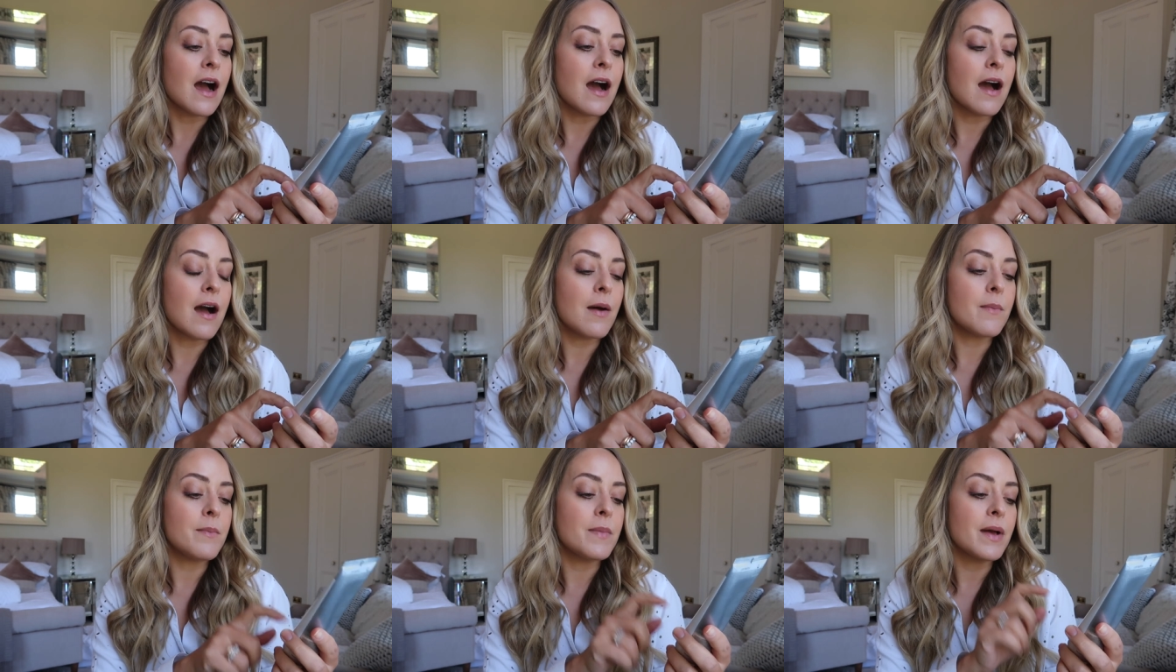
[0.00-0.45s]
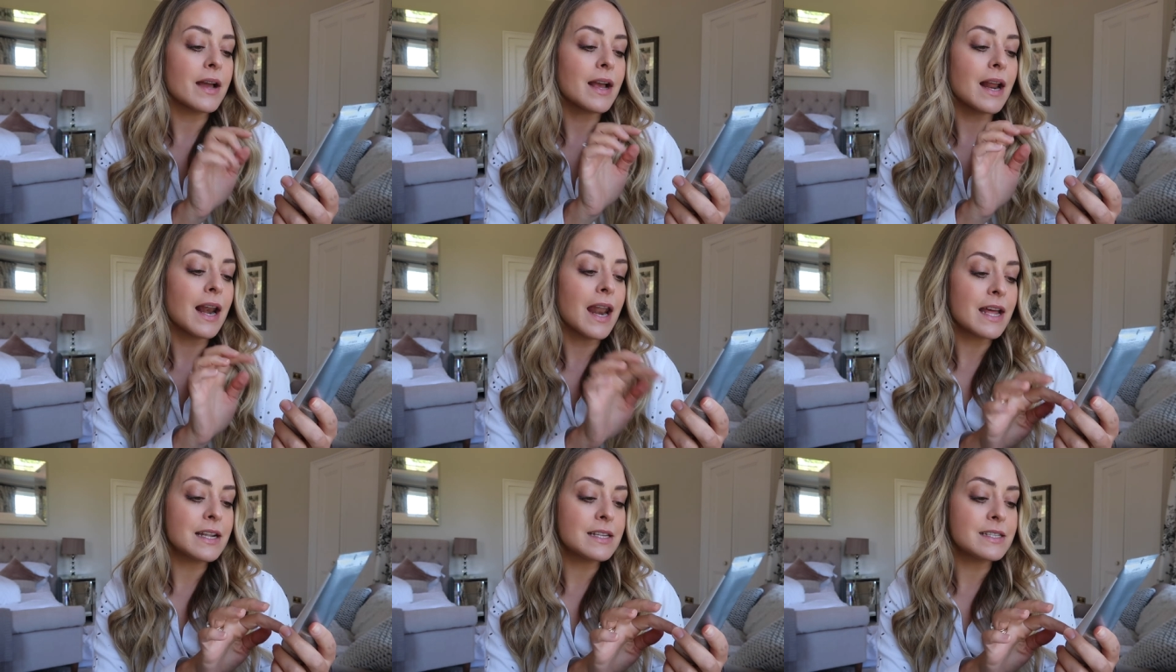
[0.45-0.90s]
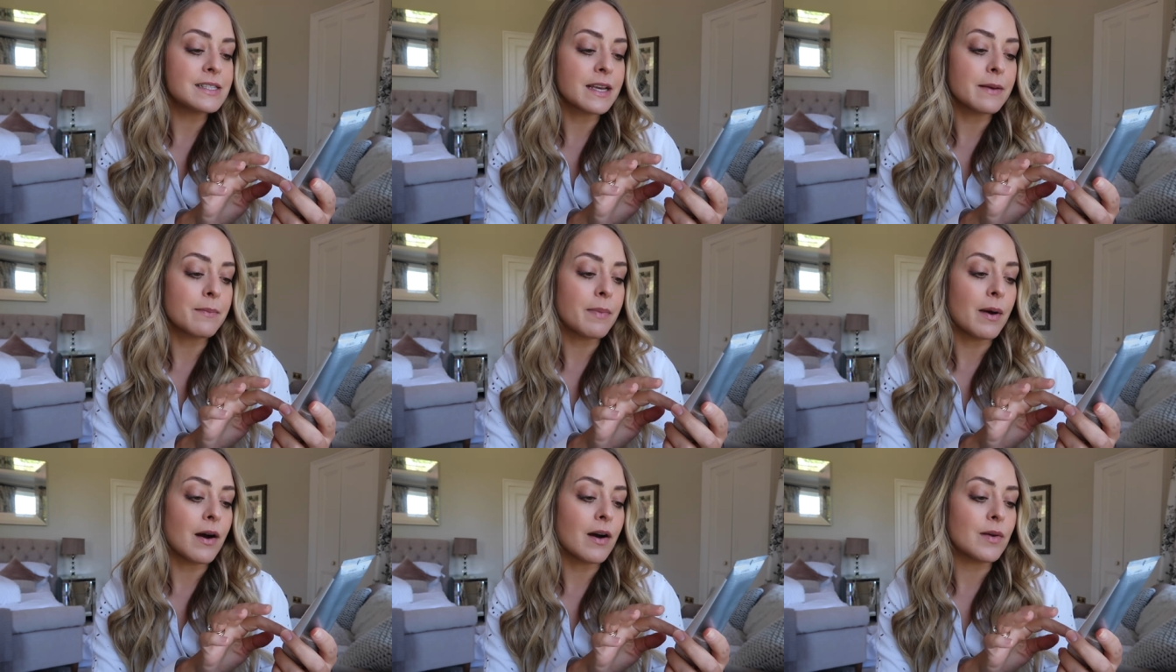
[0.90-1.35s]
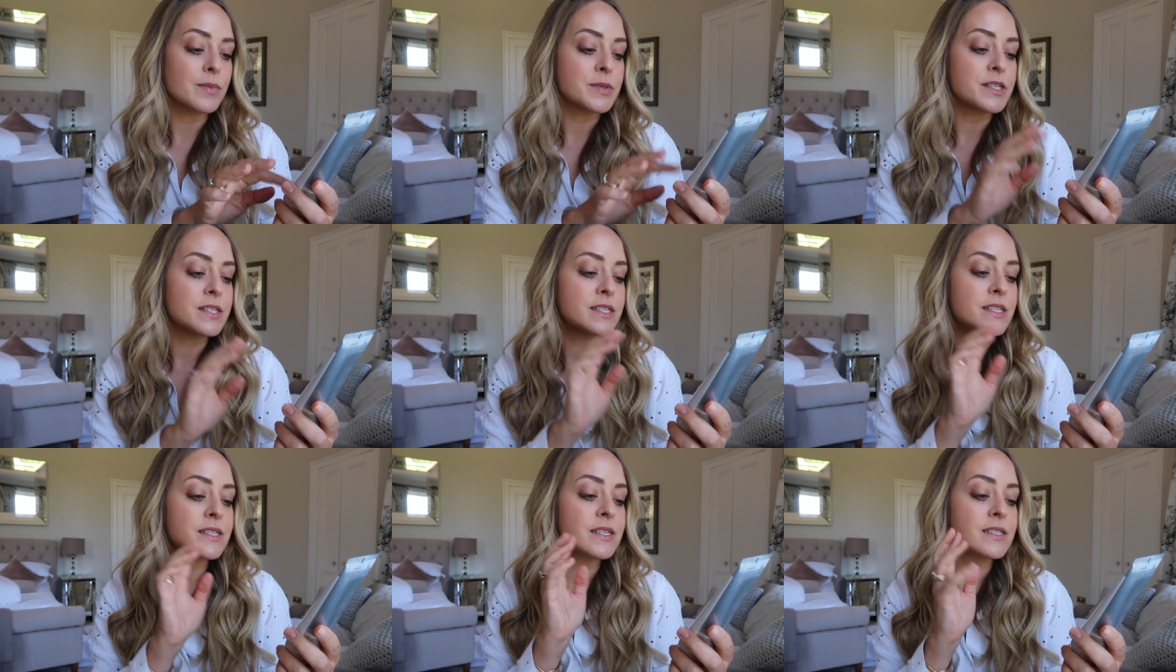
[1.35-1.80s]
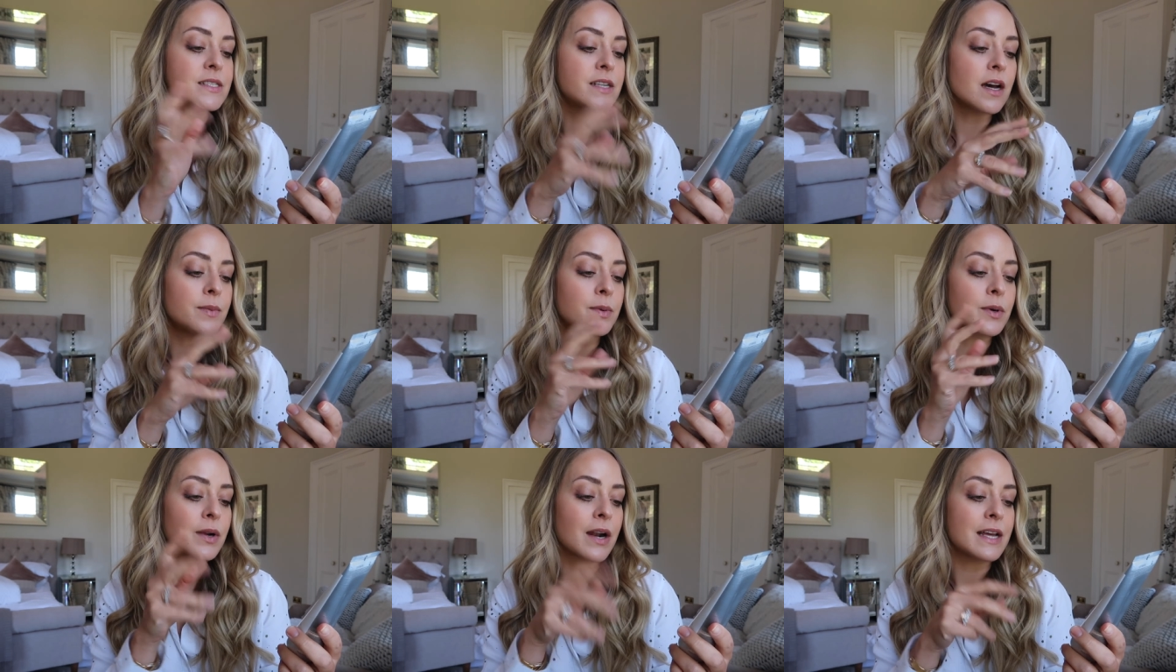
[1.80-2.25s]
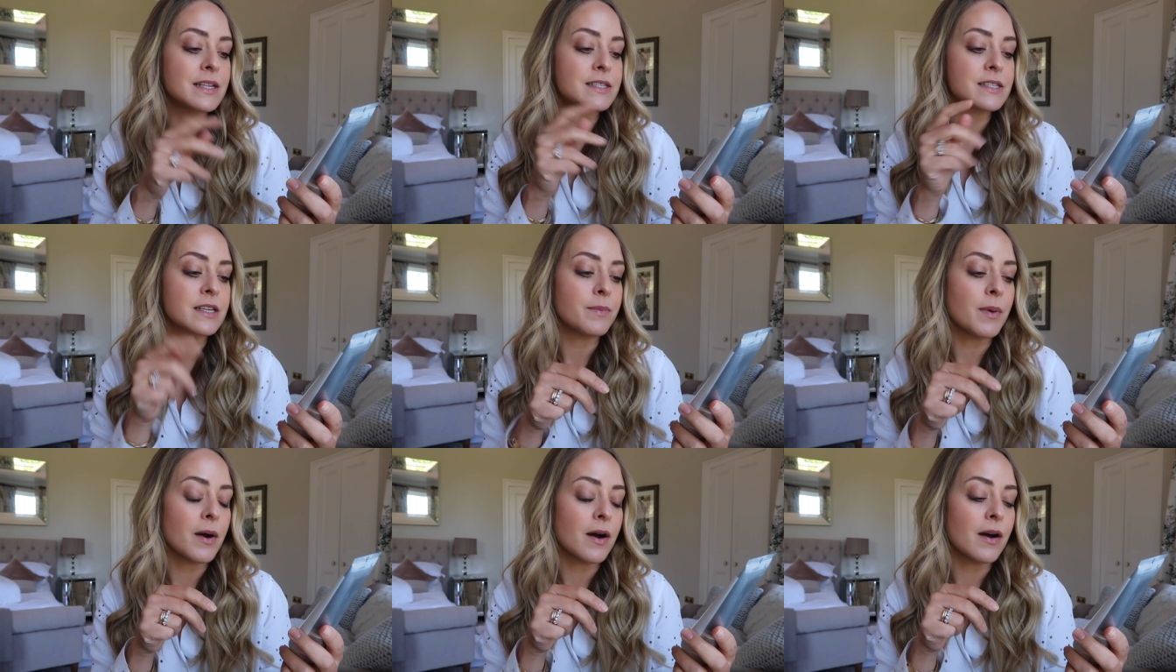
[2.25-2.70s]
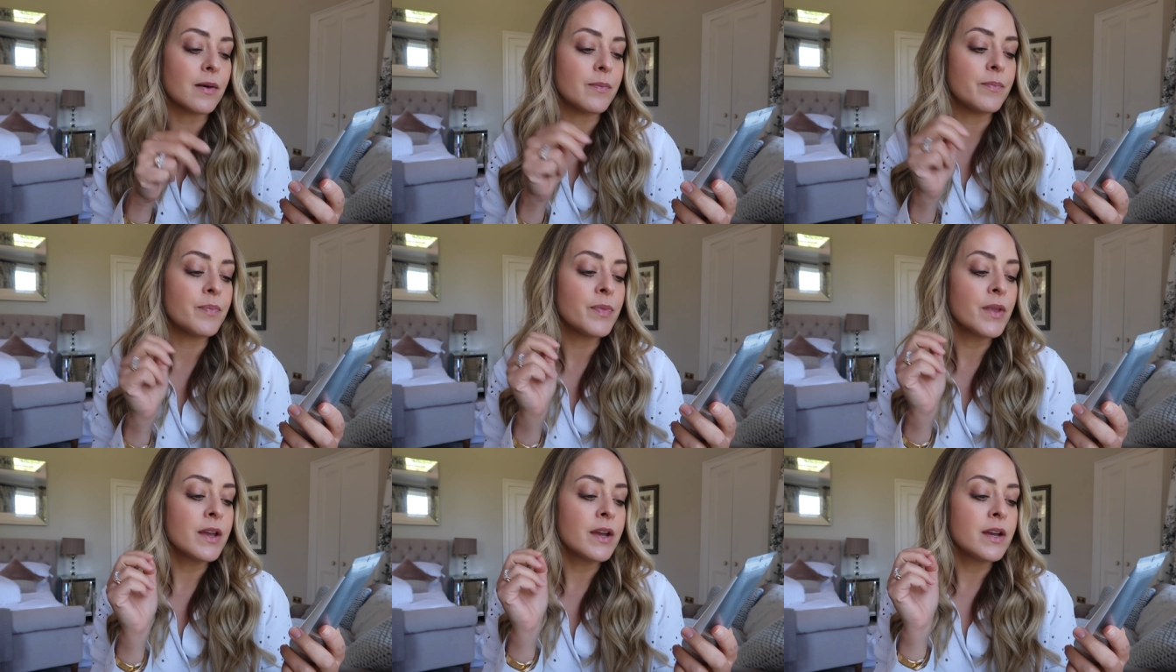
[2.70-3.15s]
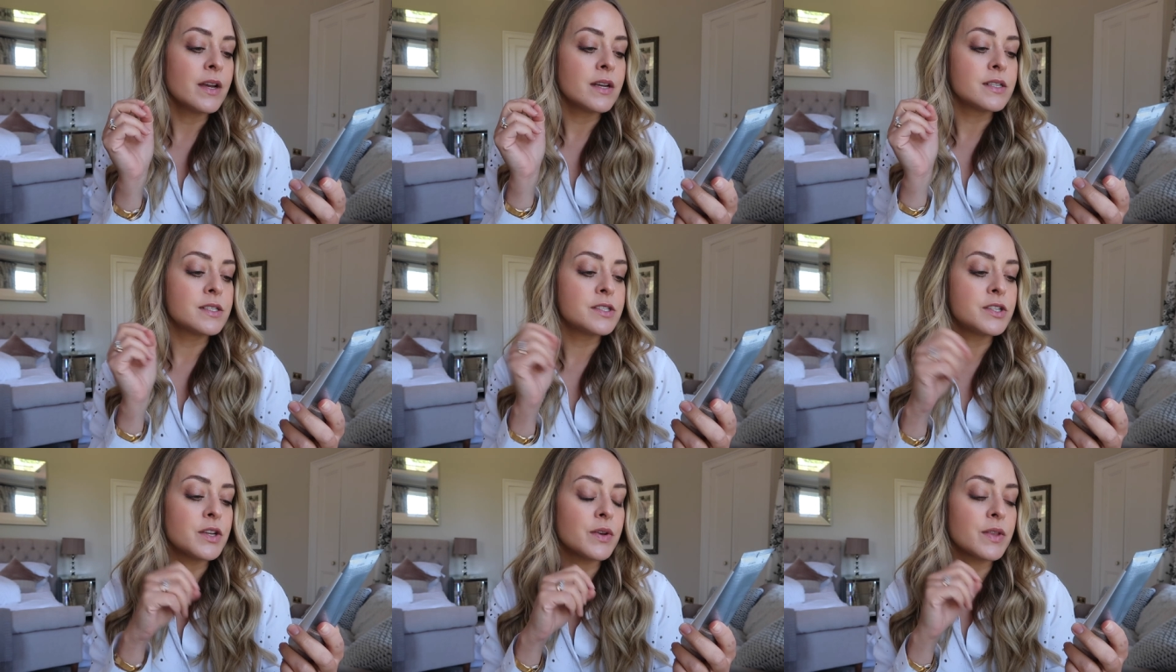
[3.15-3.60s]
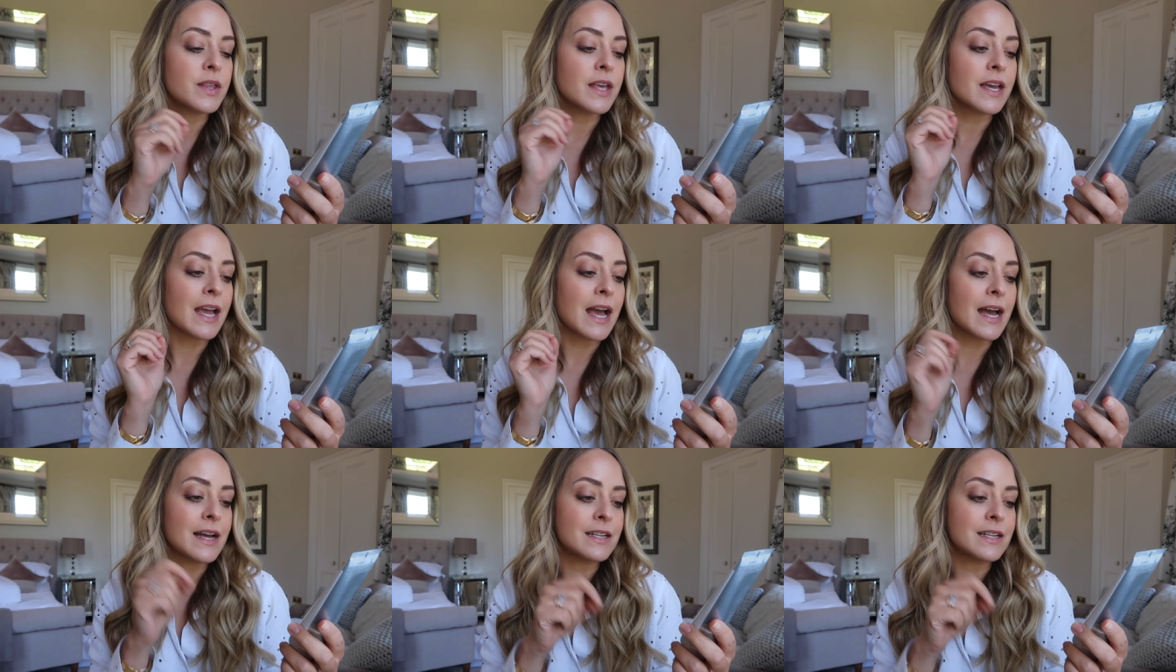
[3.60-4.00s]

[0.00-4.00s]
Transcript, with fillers: um, cleansing balm. So this is a double cleansing balm, soothing,